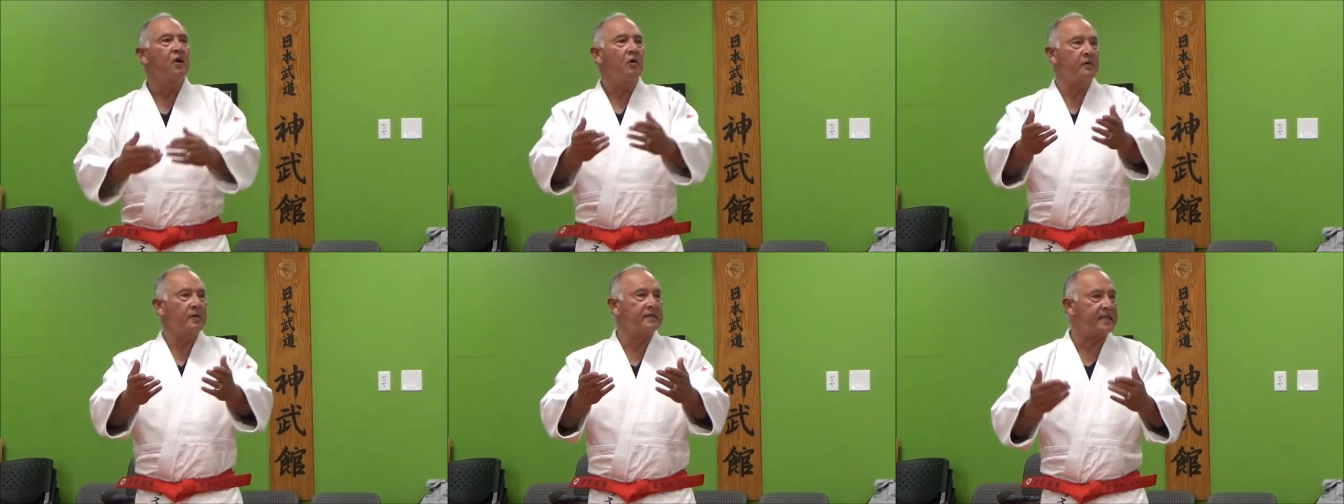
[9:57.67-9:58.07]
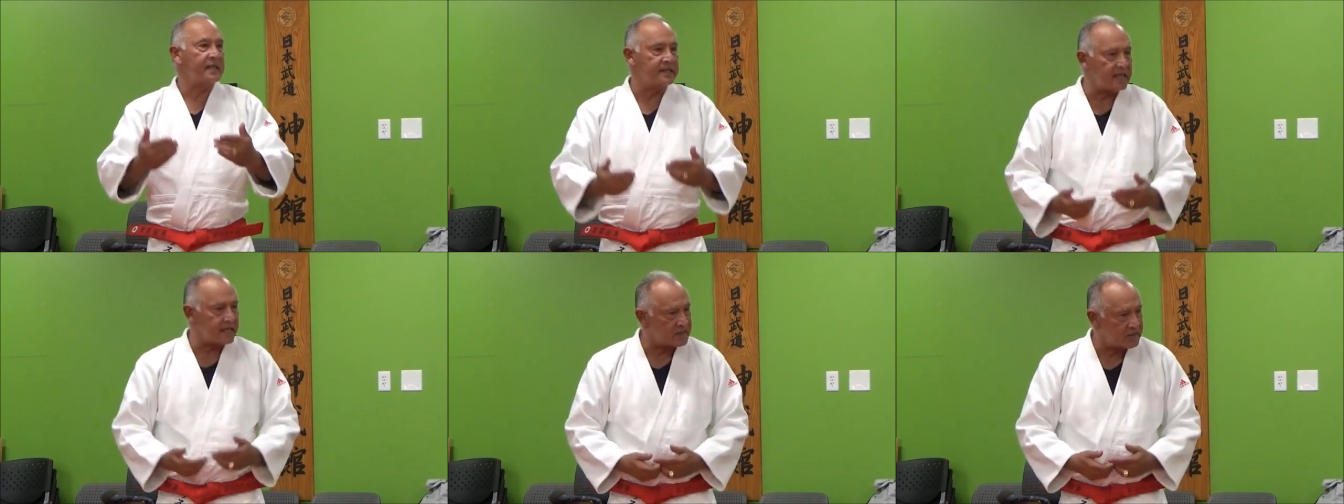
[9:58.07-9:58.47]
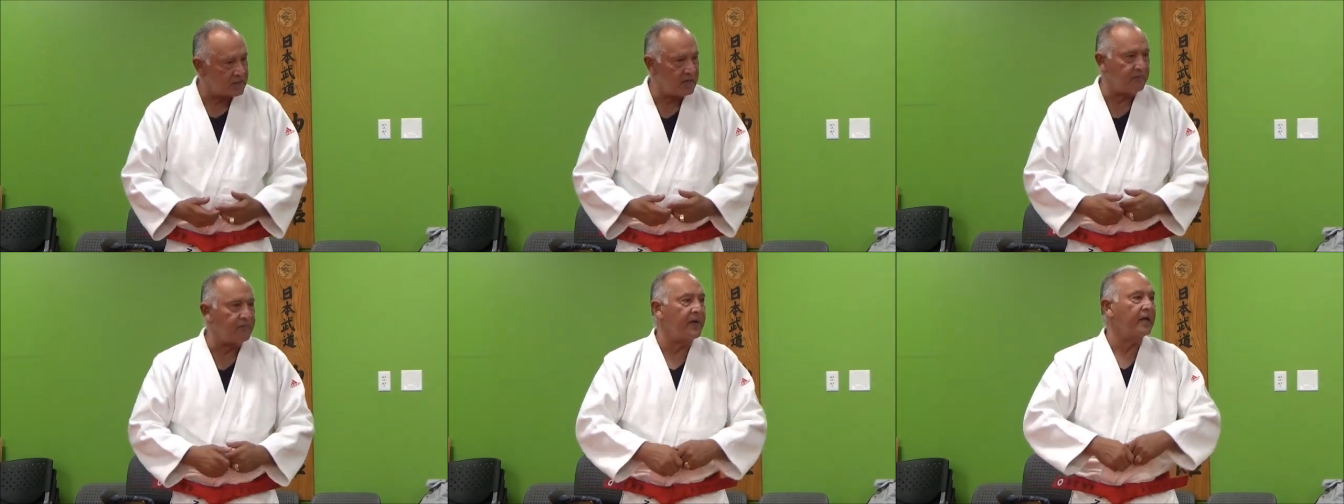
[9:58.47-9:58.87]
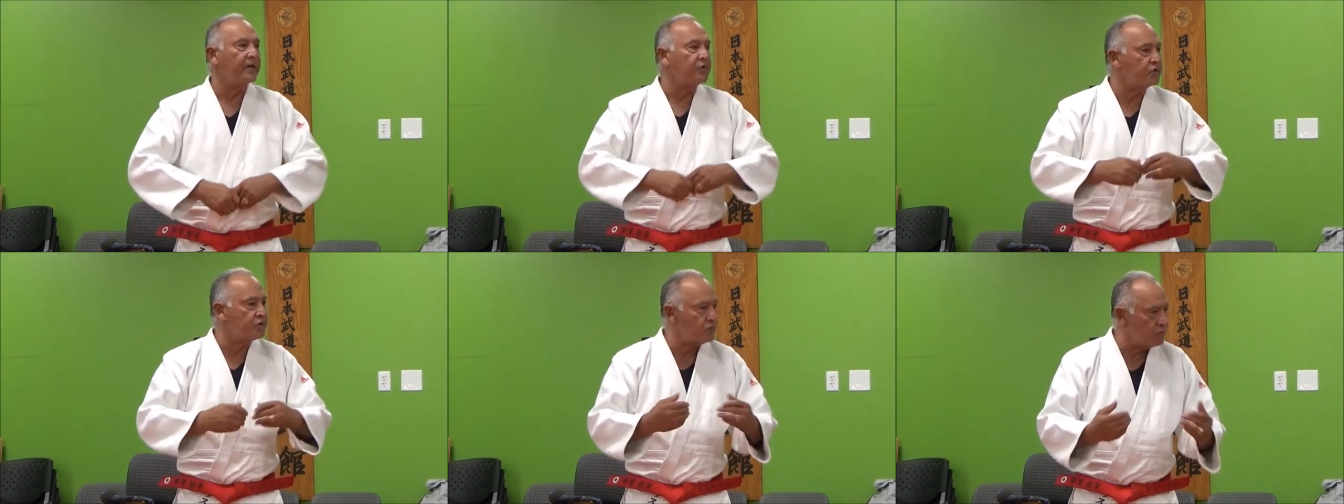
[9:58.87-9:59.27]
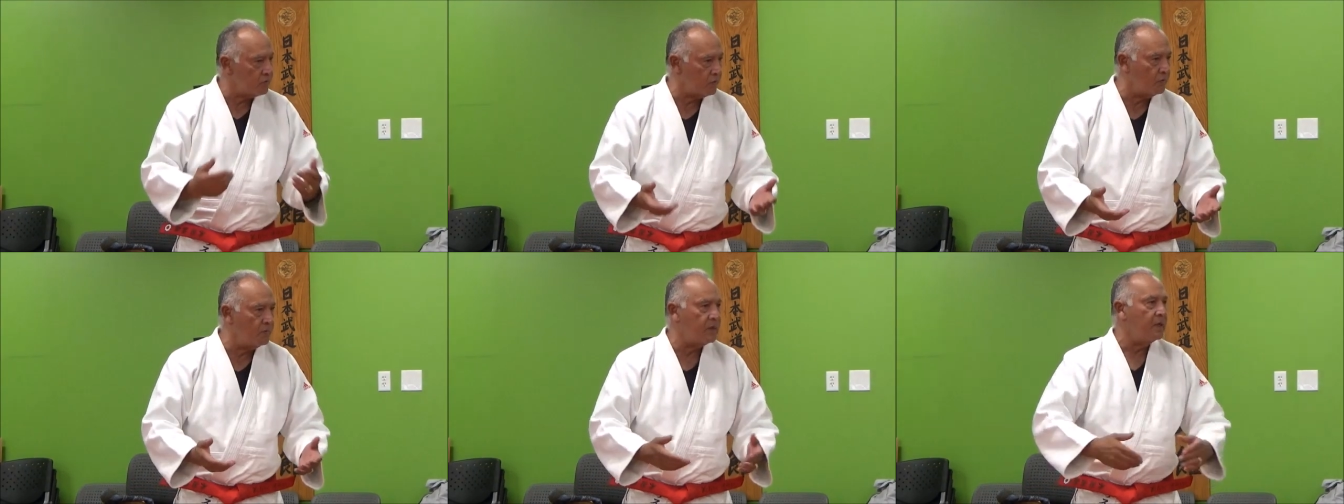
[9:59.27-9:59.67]
When Sensei Steve enters a
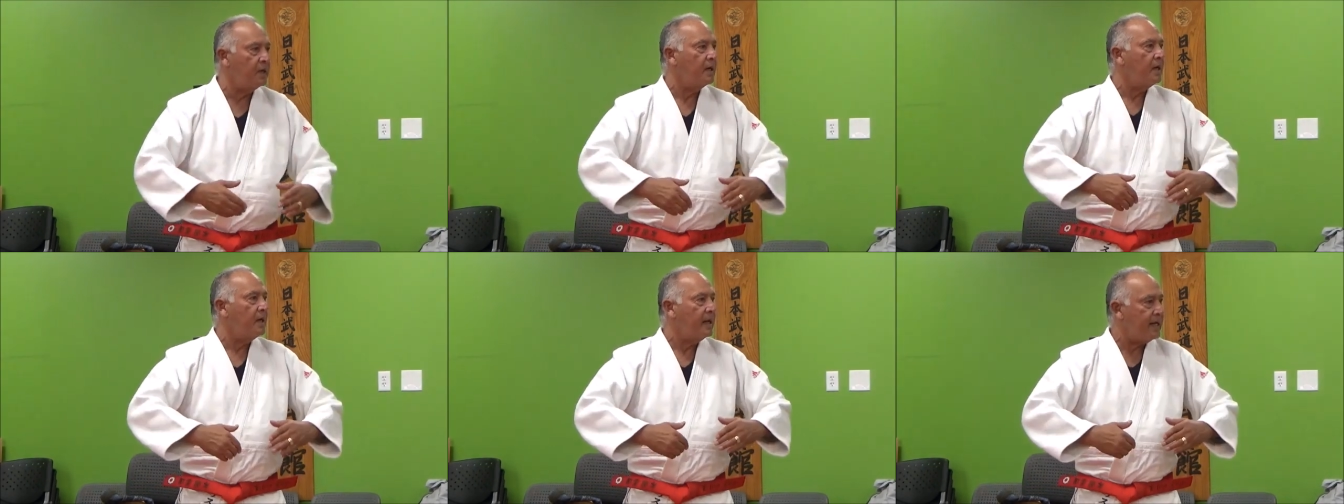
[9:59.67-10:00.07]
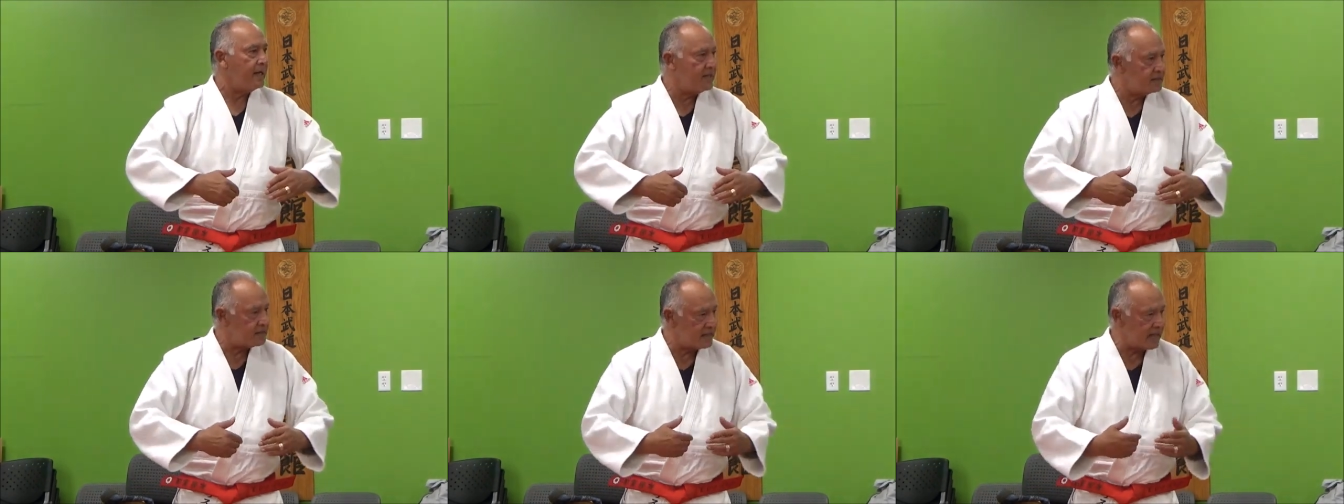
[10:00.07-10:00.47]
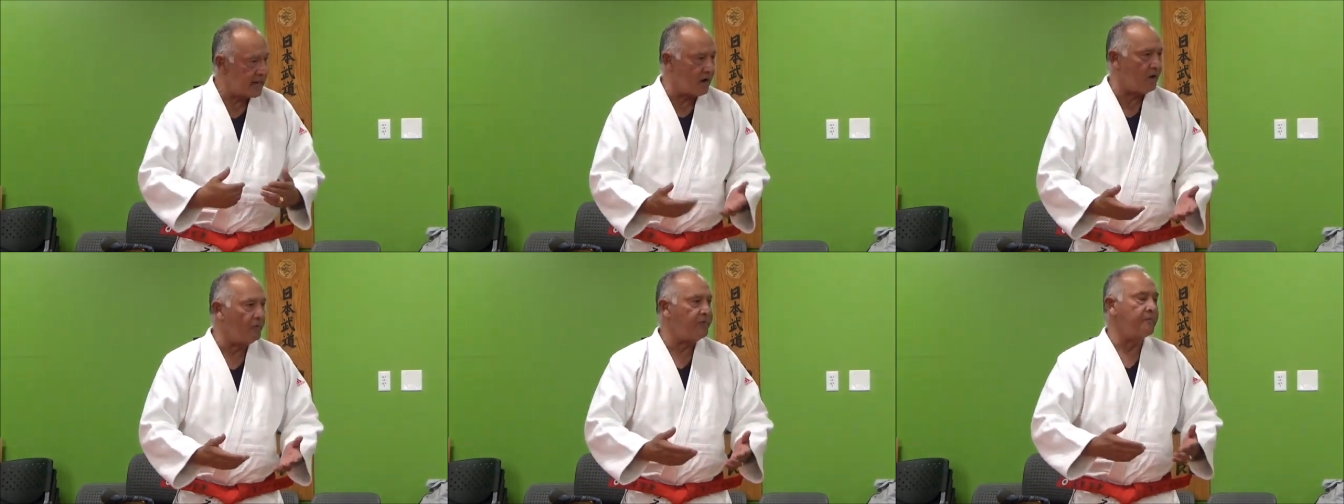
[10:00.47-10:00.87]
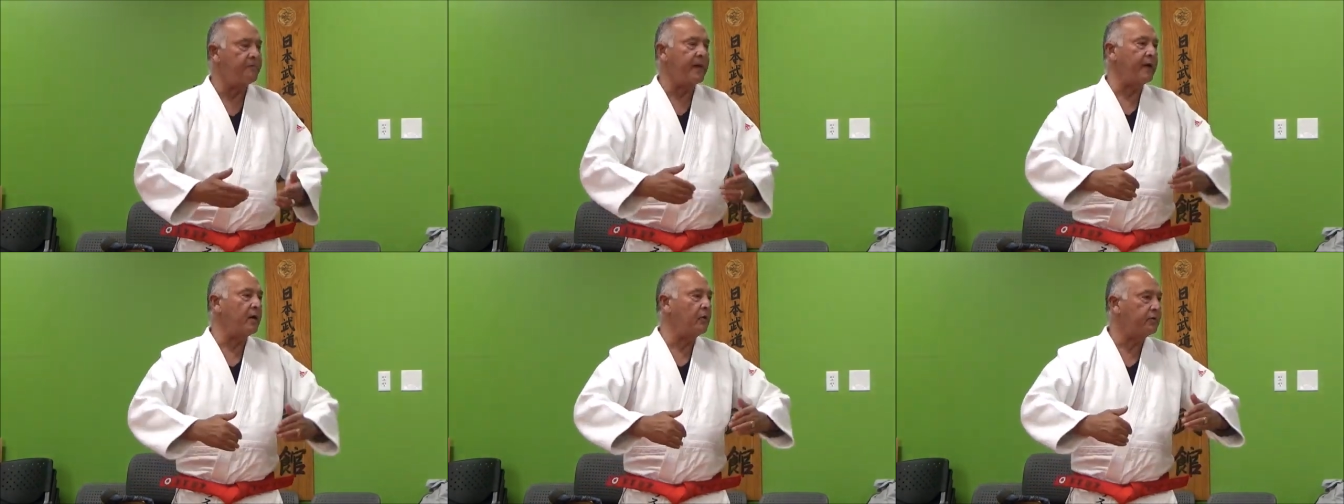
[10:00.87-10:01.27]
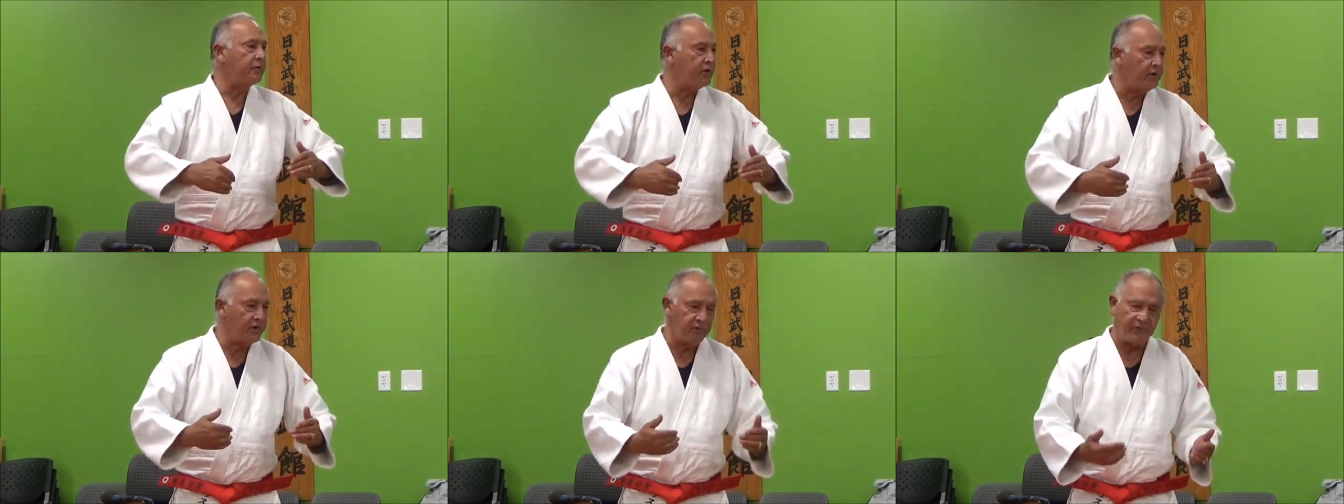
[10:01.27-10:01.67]
room, he's the alpha male.
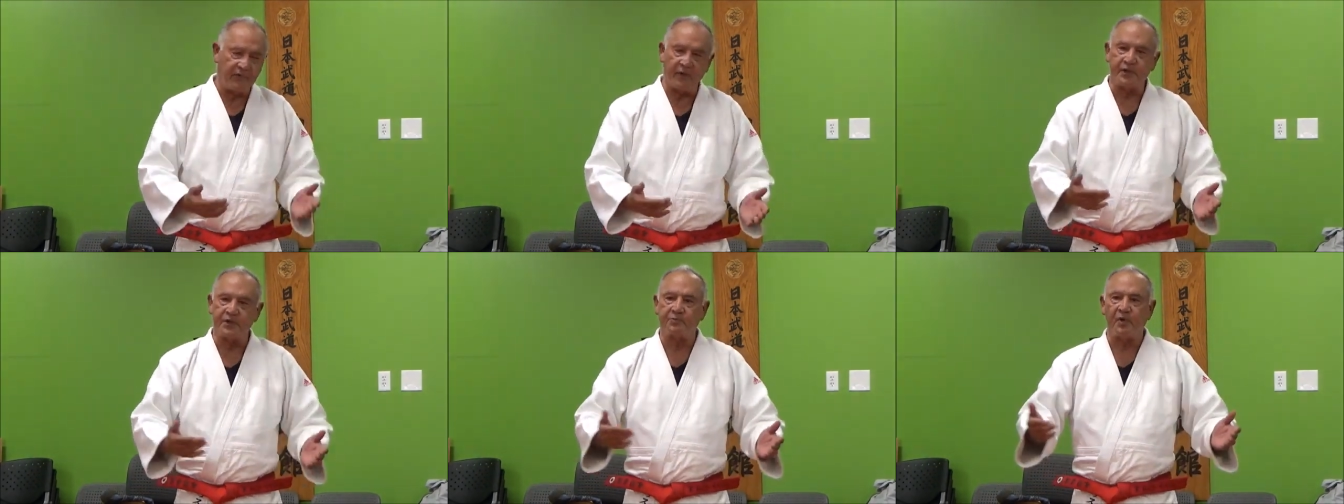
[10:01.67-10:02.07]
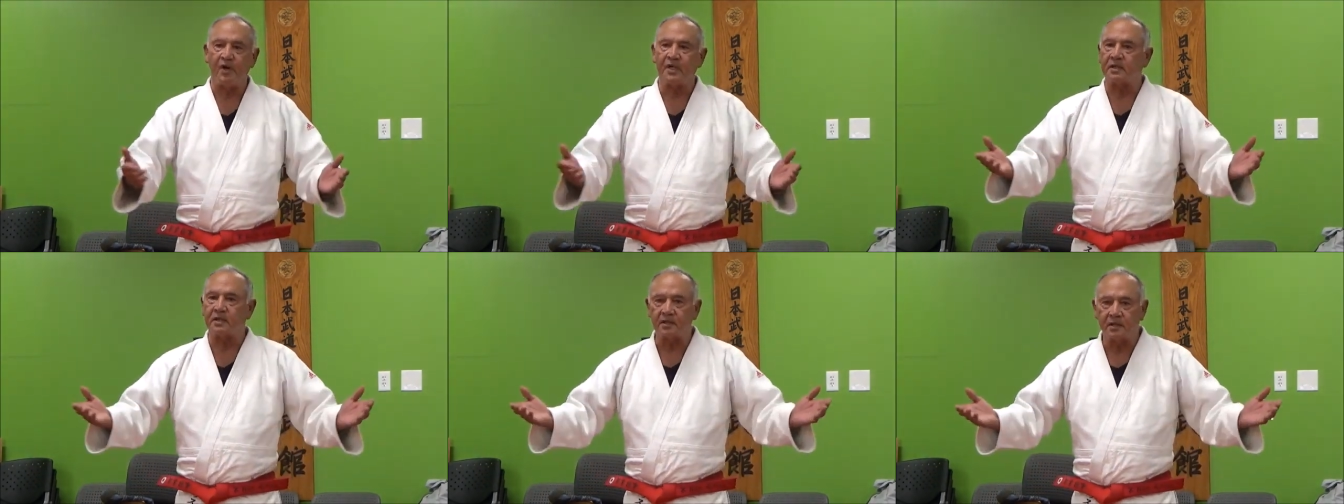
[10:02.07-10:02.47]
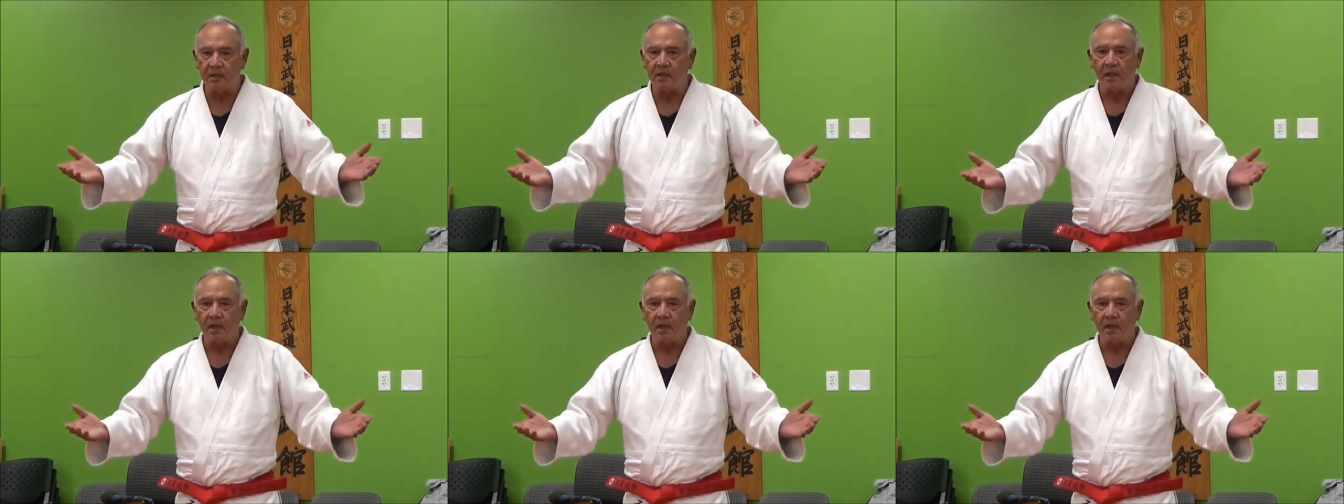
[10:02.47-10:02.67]
You can feel his presence.